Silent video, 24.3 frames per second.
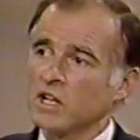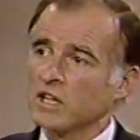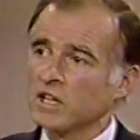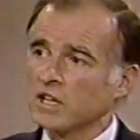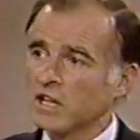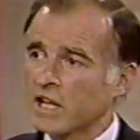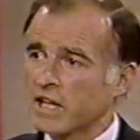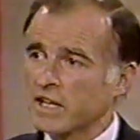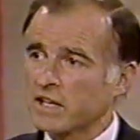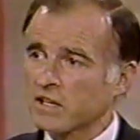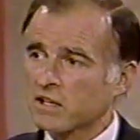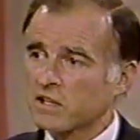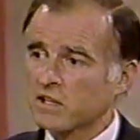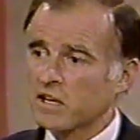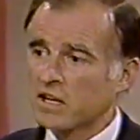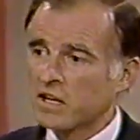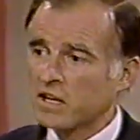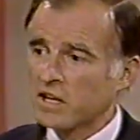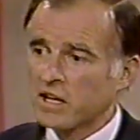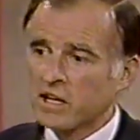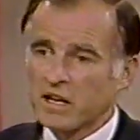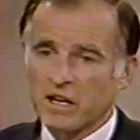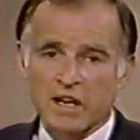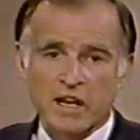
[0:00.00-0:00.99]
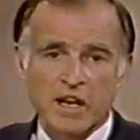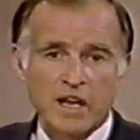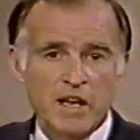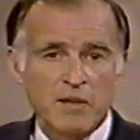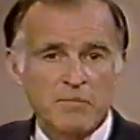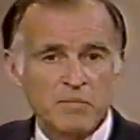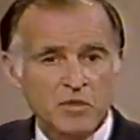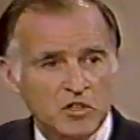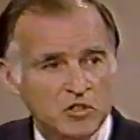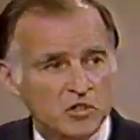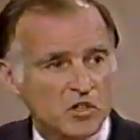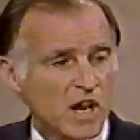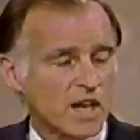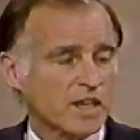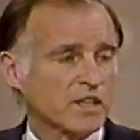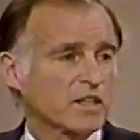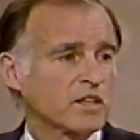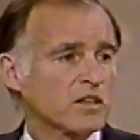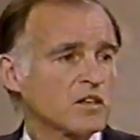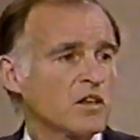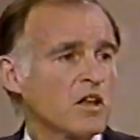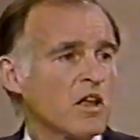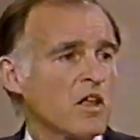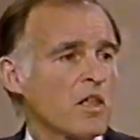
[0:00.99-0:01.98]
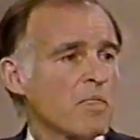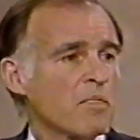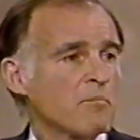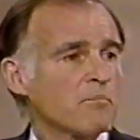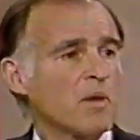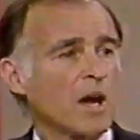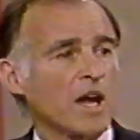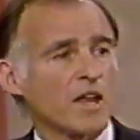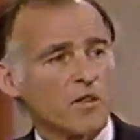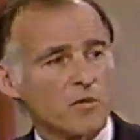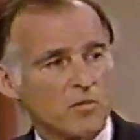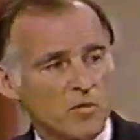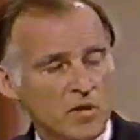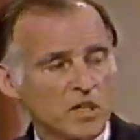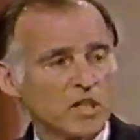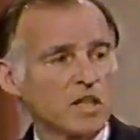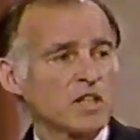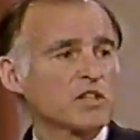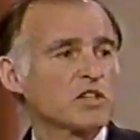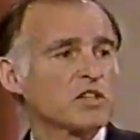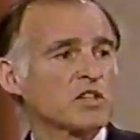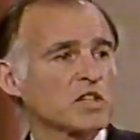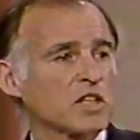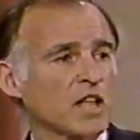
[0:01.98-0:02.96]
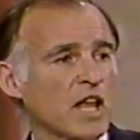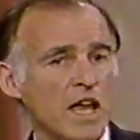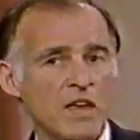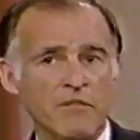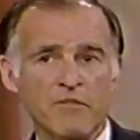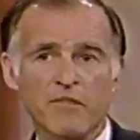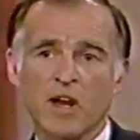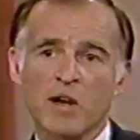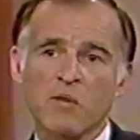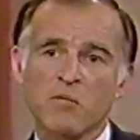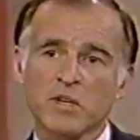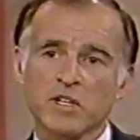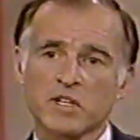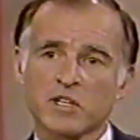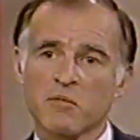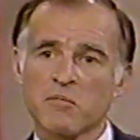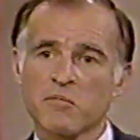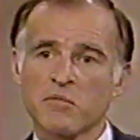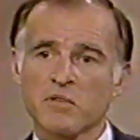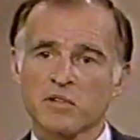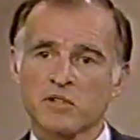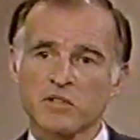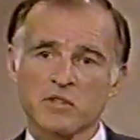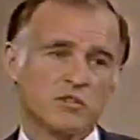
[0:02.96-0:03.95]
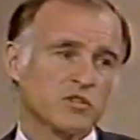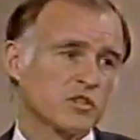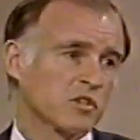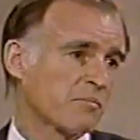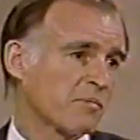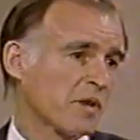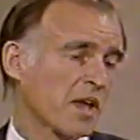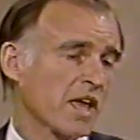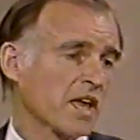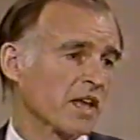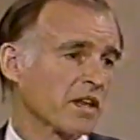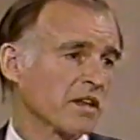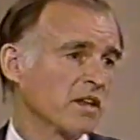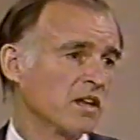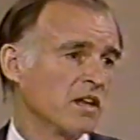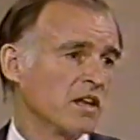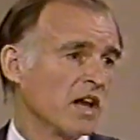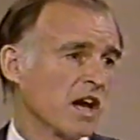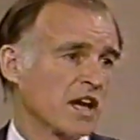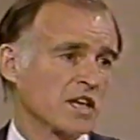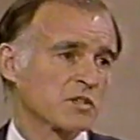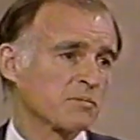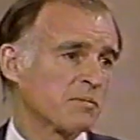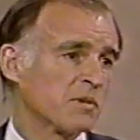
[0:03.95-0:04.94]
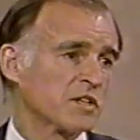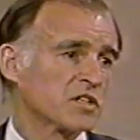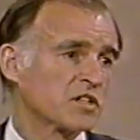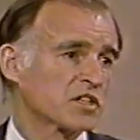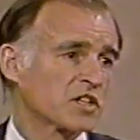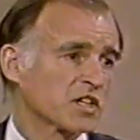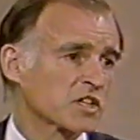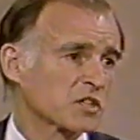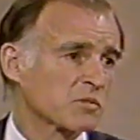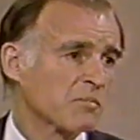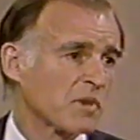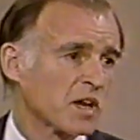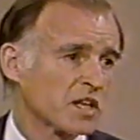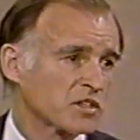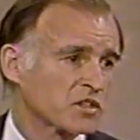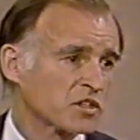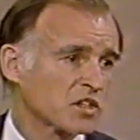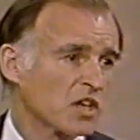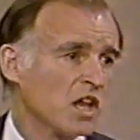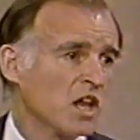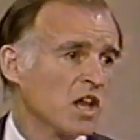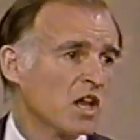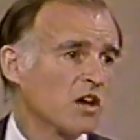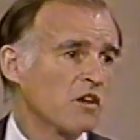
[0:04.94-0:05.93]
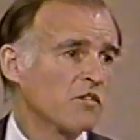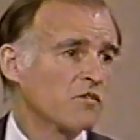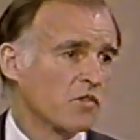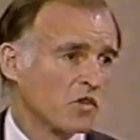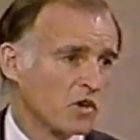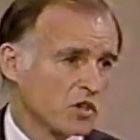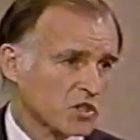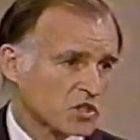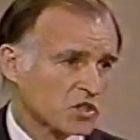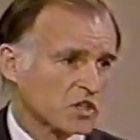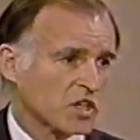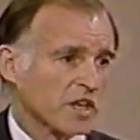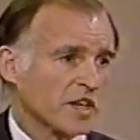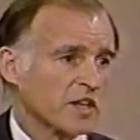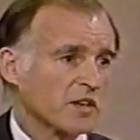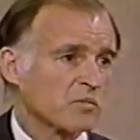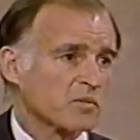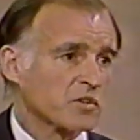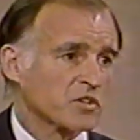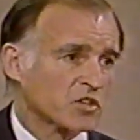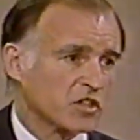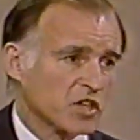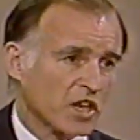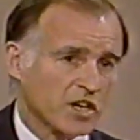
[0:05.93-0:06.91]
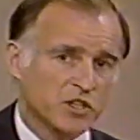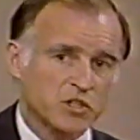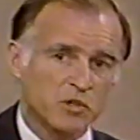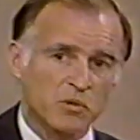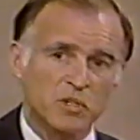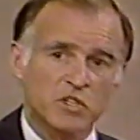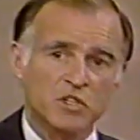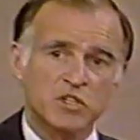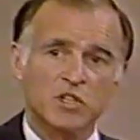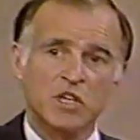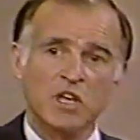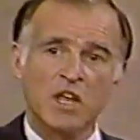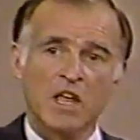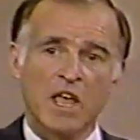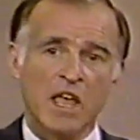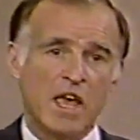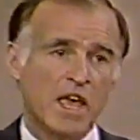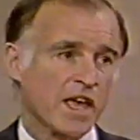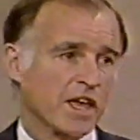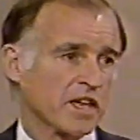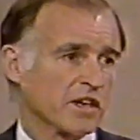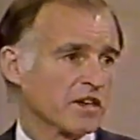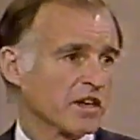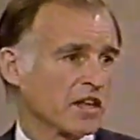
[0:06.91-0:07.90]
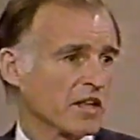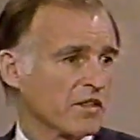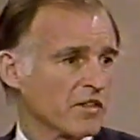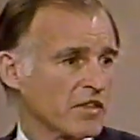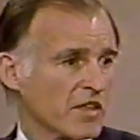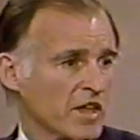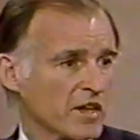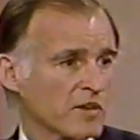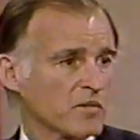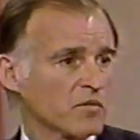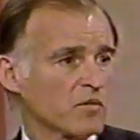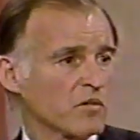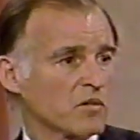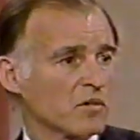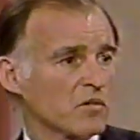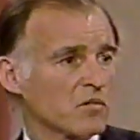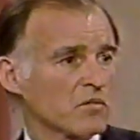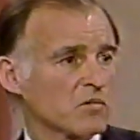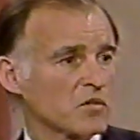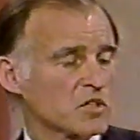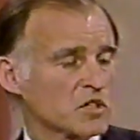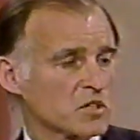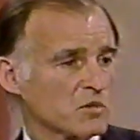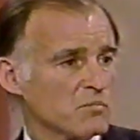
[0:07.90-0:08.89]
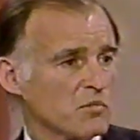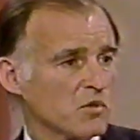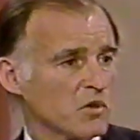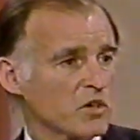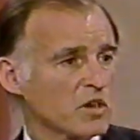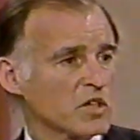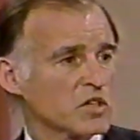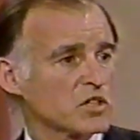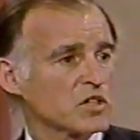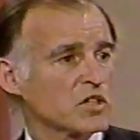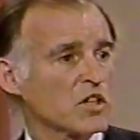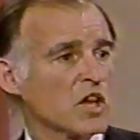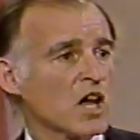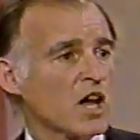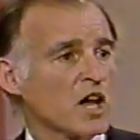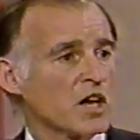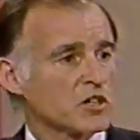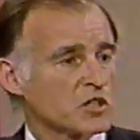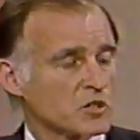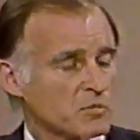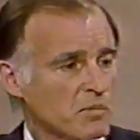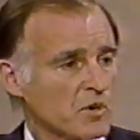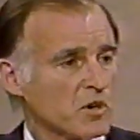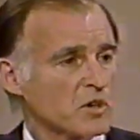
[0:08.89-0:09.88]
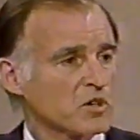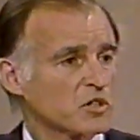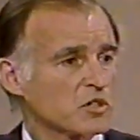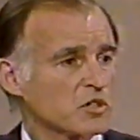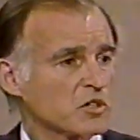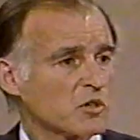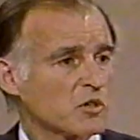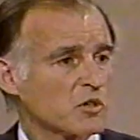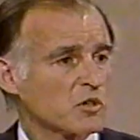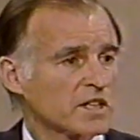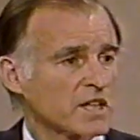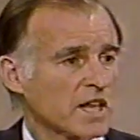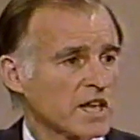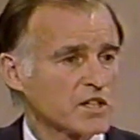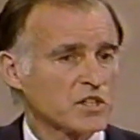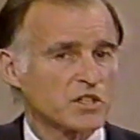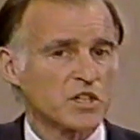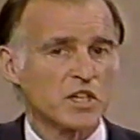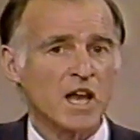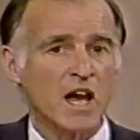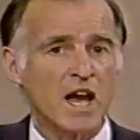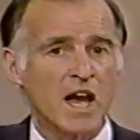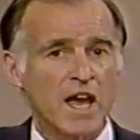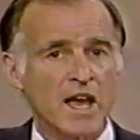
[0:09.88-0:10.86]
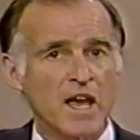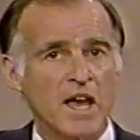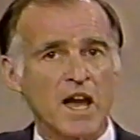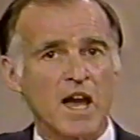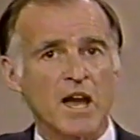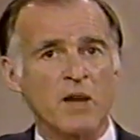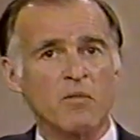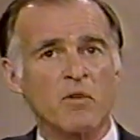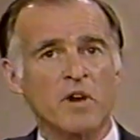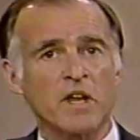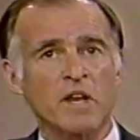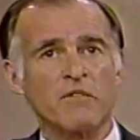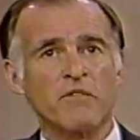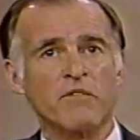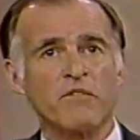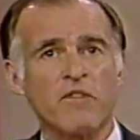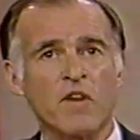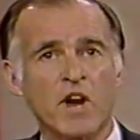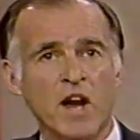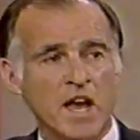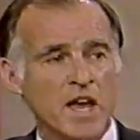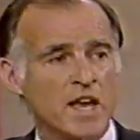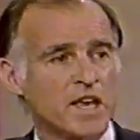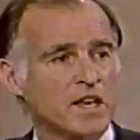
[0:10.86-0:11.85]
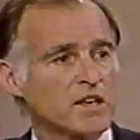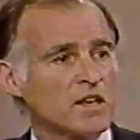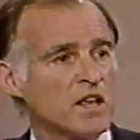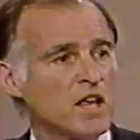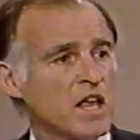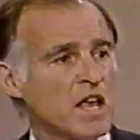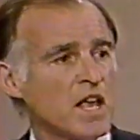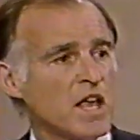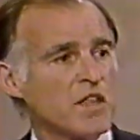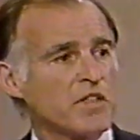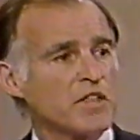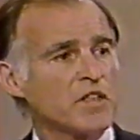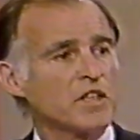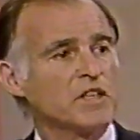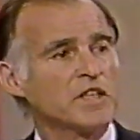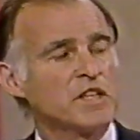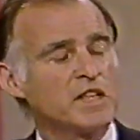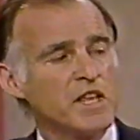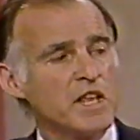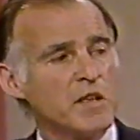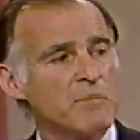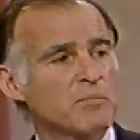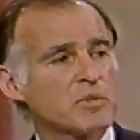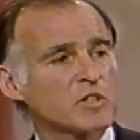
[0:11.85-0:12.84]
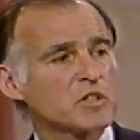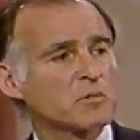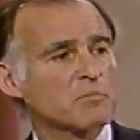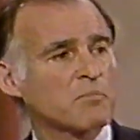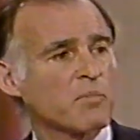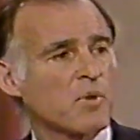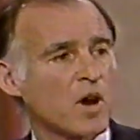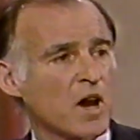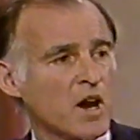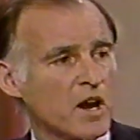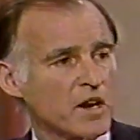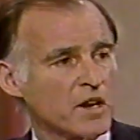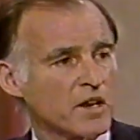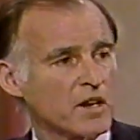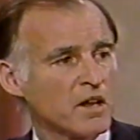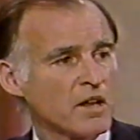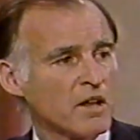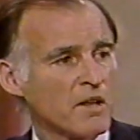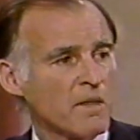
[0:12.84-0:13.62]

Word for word: like, uh, I'm attracted by the religious life. I went to, to Japan. I spent six months first studying with Jesuits and, and then uh, with some Buddhists, a spiritual meditation. I, I want to find the deepest part